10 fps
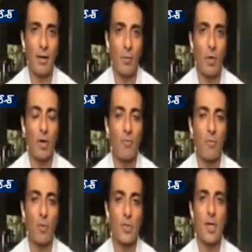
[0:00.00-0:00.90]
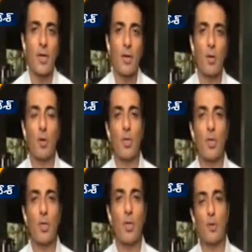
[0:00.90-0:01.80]
workforce. They
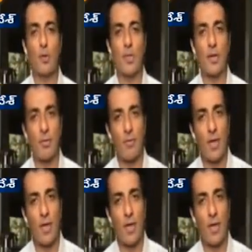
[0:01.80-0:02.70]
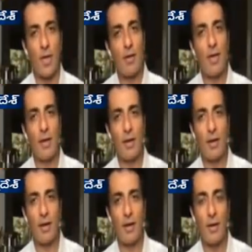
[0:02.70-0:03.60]
said, sir, we are in
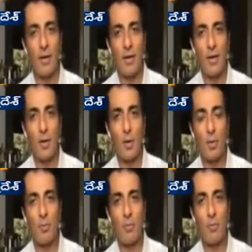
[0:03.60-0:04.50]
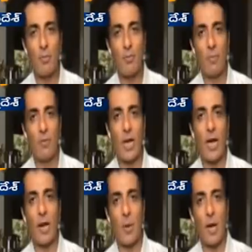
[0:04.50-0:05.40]

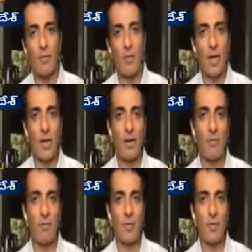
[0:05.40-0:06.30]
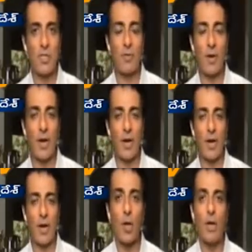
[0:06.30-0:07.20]
Vikarabad, we are in Vijayawada, so
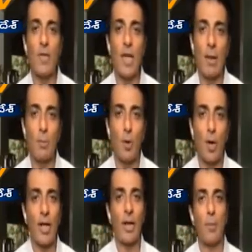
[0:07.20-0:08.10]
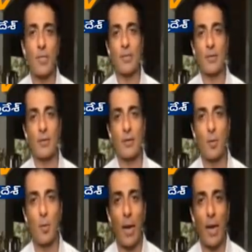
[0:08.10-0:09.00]
how can we help? You had helped us
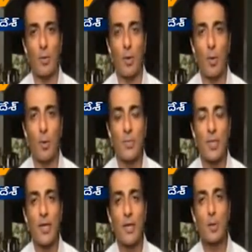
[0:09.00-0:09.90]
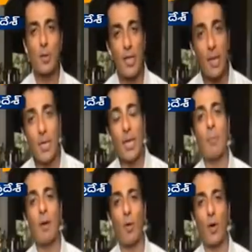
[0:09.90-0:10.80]
go back to our homes. So they became
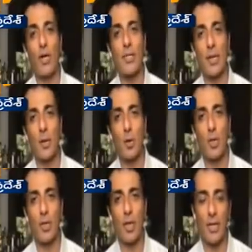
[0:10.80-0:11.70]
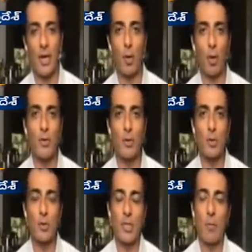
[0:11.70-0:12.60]
my warriors. And I always used
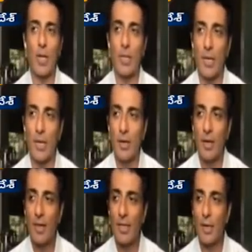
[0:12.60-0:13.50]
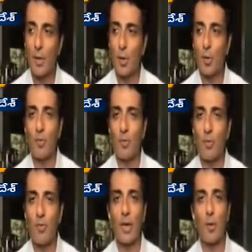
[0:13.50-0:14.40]
to say one thing, that
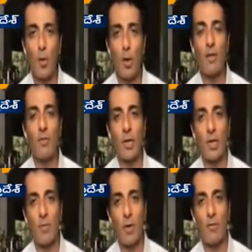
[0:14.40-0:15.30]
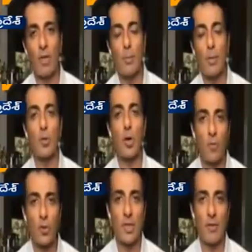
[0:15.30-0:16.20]
we can only work if you are available
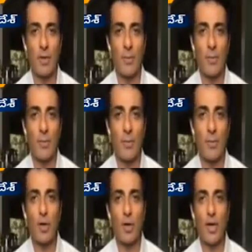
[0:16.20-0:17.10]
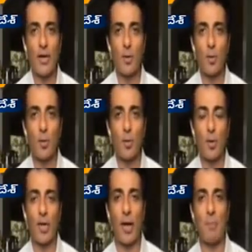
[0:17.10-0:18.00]
24/7. It's not that, okay,
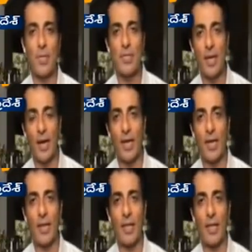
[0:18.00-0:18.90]
I'm busy, I can give